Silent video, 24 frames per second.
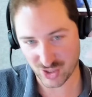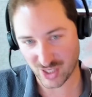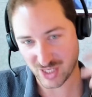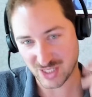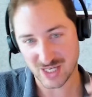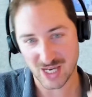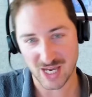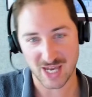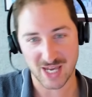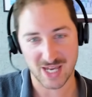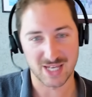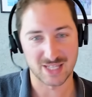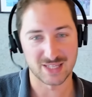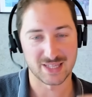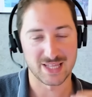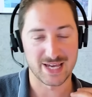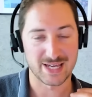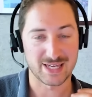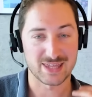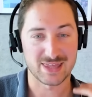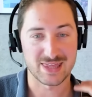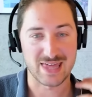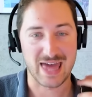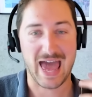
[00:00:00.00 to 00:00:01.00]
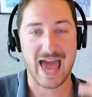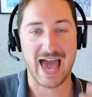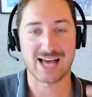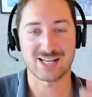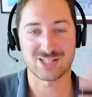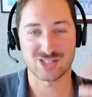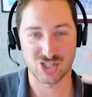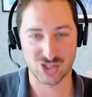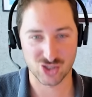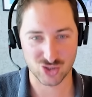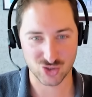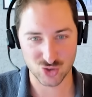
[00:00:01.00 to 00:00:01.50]
aka like the
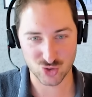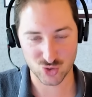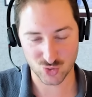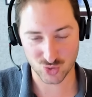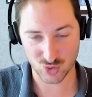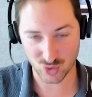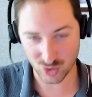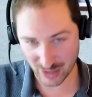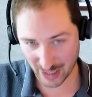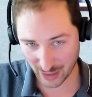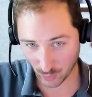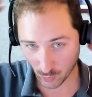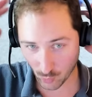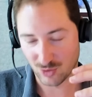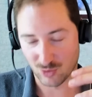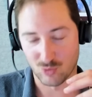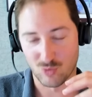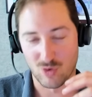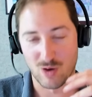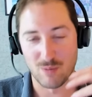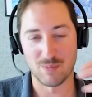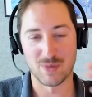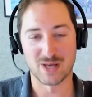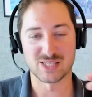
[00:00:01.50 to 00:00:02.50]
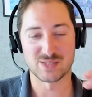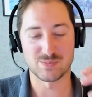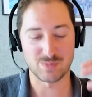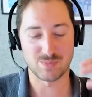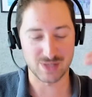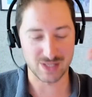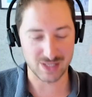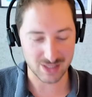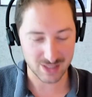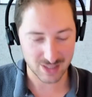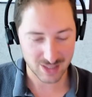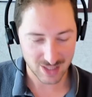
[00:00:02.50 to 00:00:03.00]
access control, like what must
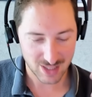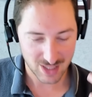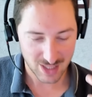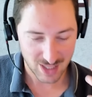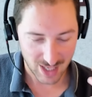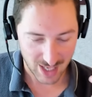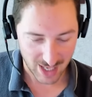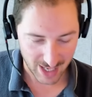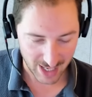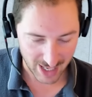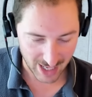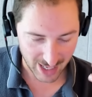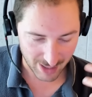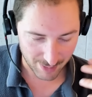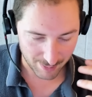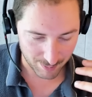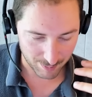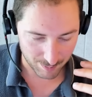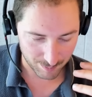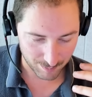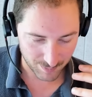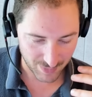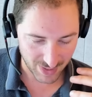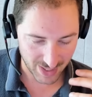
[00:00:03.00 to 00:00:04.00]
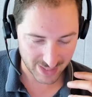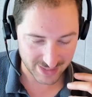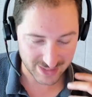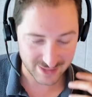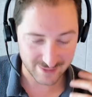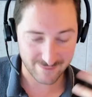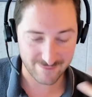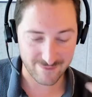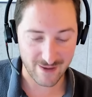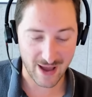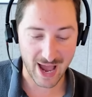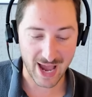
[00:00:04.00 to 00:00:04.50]
be
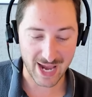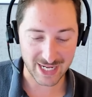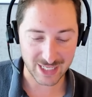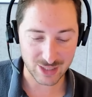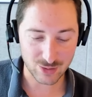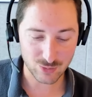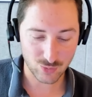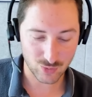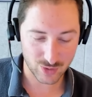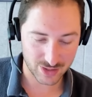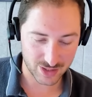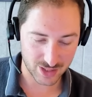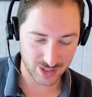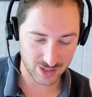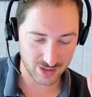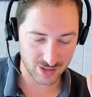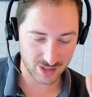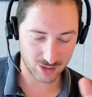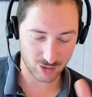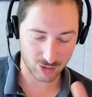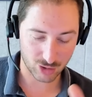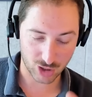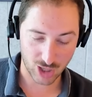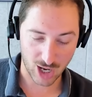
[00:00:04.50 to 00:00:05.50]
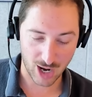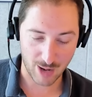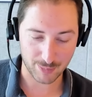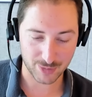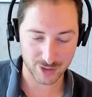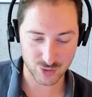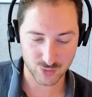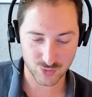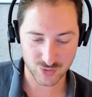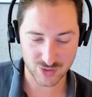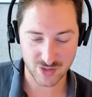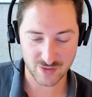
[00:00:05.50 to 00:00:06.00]
defined within or
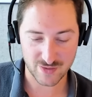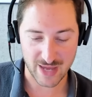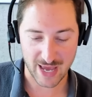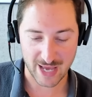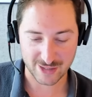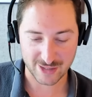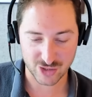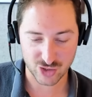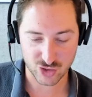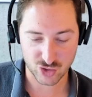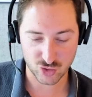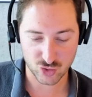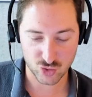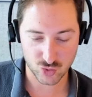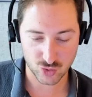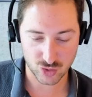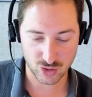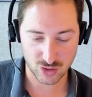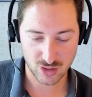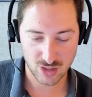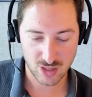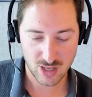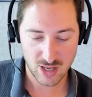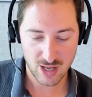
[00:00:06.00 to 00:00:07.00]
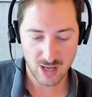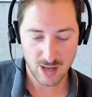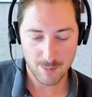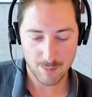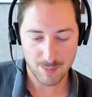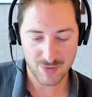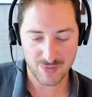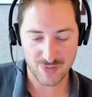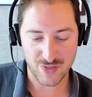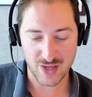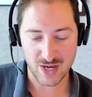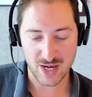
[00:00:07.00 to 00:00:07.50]
accomplished within the access control,
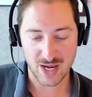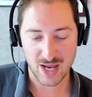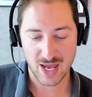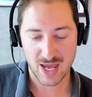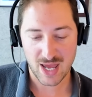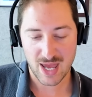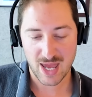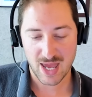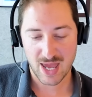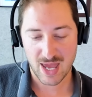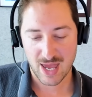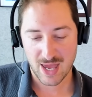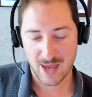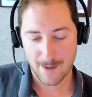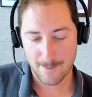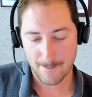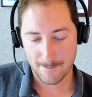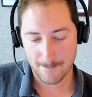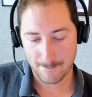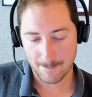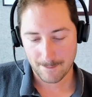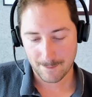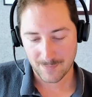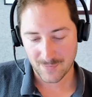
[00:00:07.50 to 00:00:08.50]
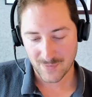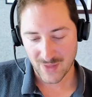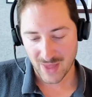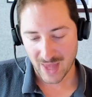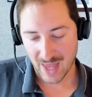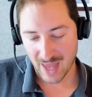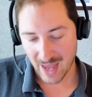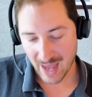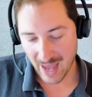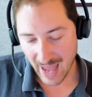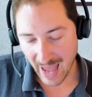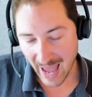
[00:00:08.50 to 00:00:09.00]
but then
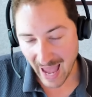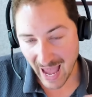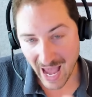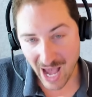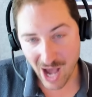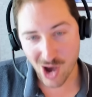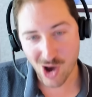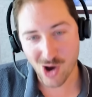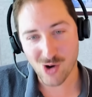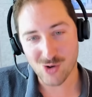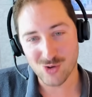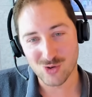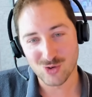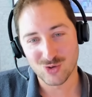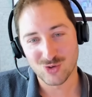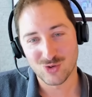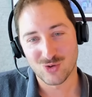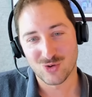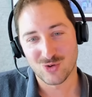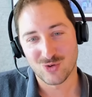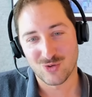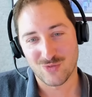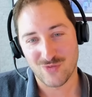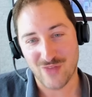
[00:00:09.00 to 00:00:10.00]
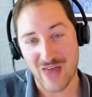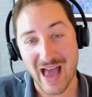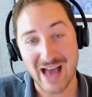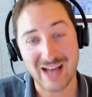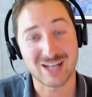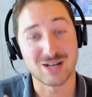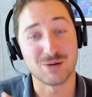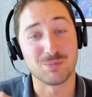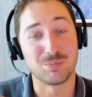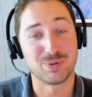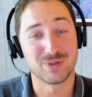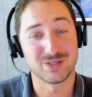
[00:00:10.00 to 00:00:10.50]
how
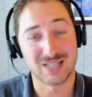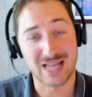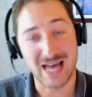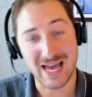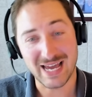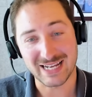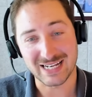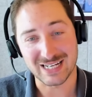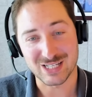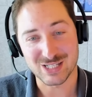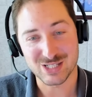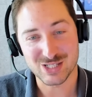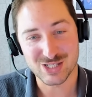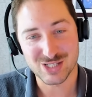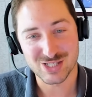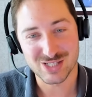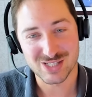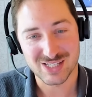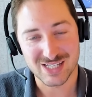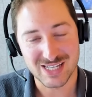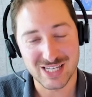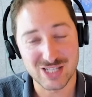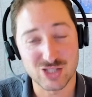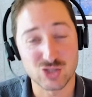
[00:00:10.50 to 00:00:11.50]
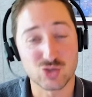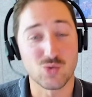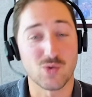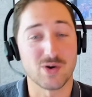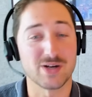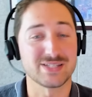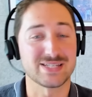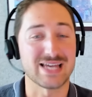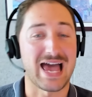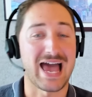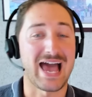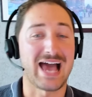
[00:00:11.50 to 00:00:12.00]
that compliance is
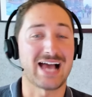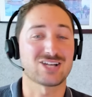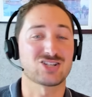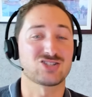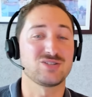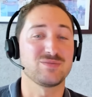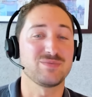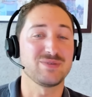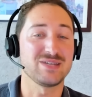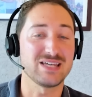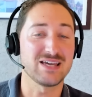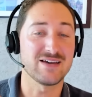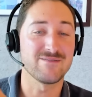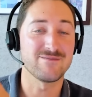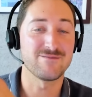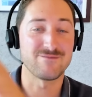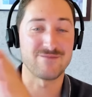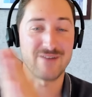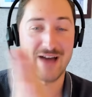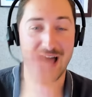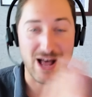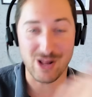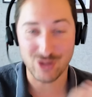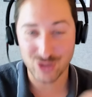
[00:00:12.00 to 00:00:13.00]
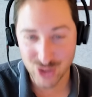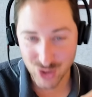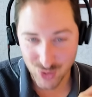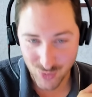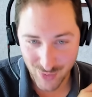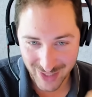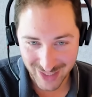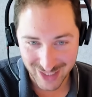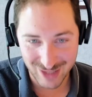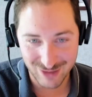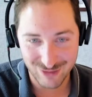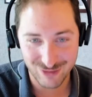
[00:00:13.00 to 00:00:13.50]
going to actually be
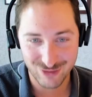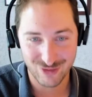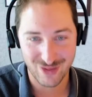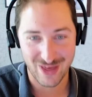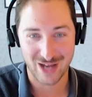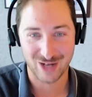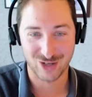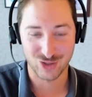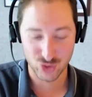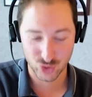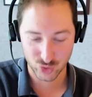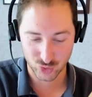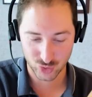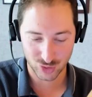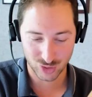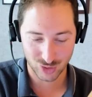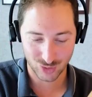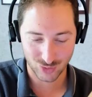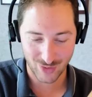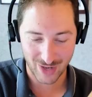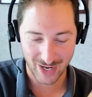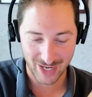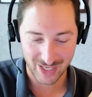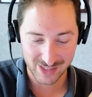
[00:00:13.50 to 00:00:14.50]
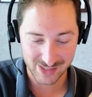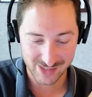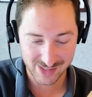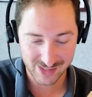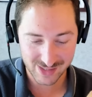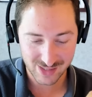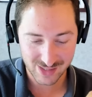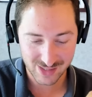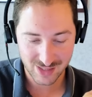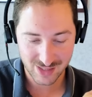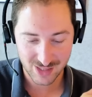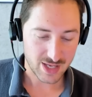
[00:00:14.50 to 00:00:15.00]
evaluated for that control, right?
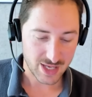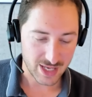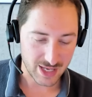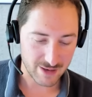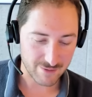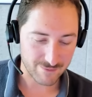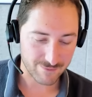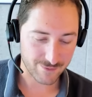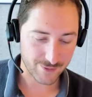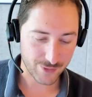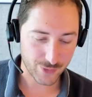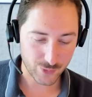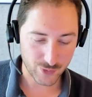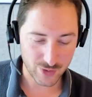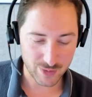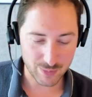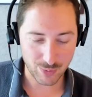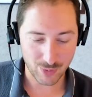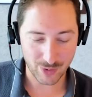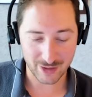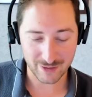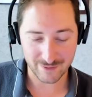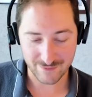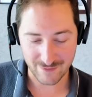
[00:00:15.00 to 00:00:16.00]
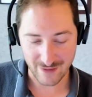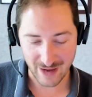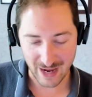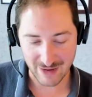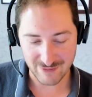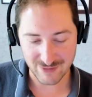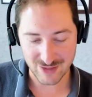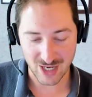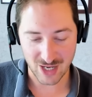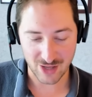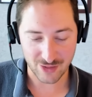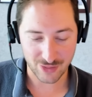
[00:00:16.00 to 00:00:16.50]
If
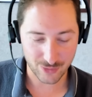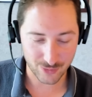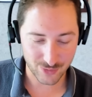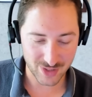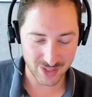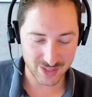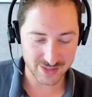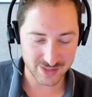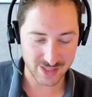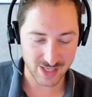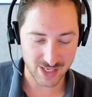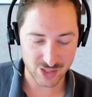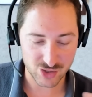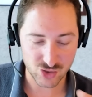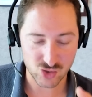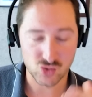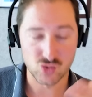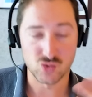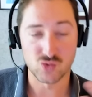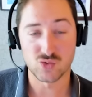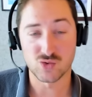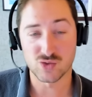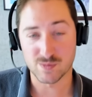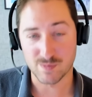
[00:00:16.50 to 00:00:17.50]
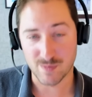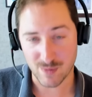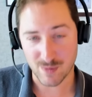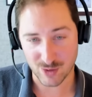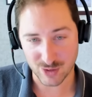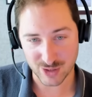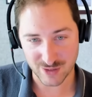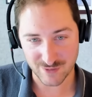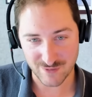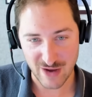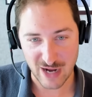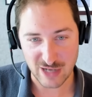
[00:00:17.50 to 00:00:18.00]
3.5.3 says use
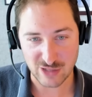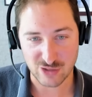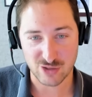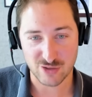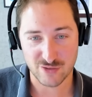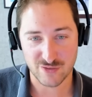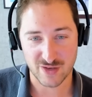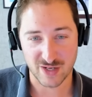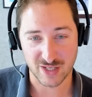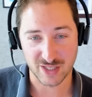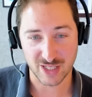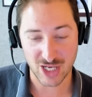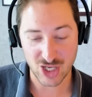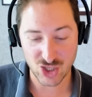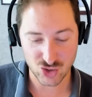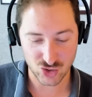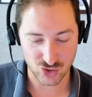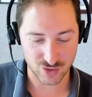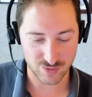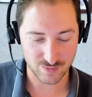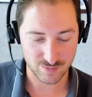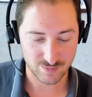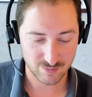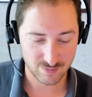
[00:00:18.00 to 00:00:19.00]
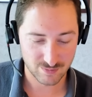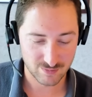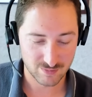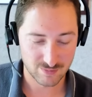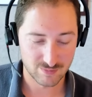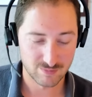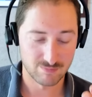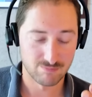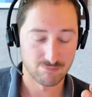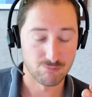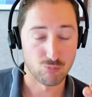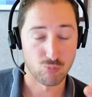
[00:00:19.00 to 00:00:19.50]
multi-factor authentication,
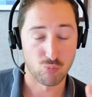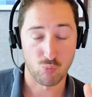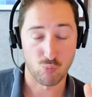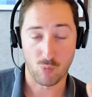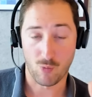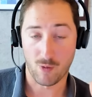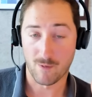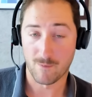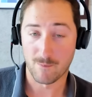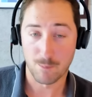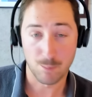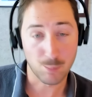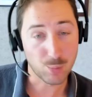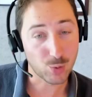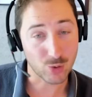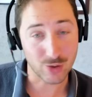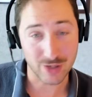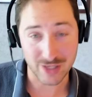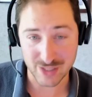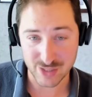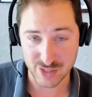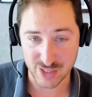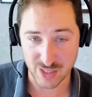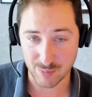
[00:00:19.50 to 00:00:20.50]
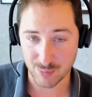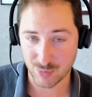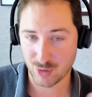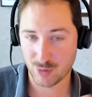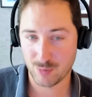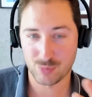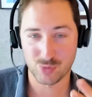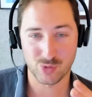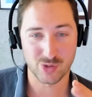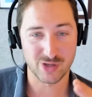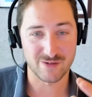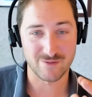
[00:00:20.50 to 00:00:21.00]
pretty simple,
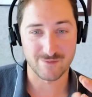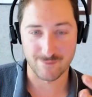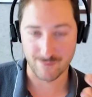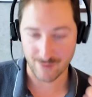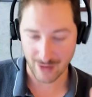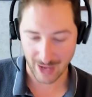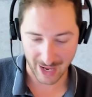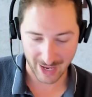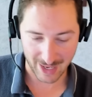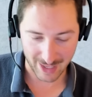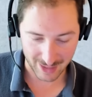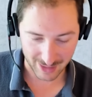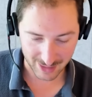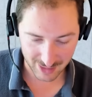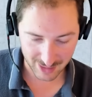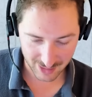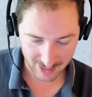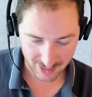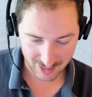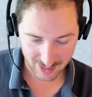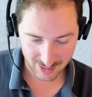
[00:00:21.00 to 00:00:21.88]
pretty vague.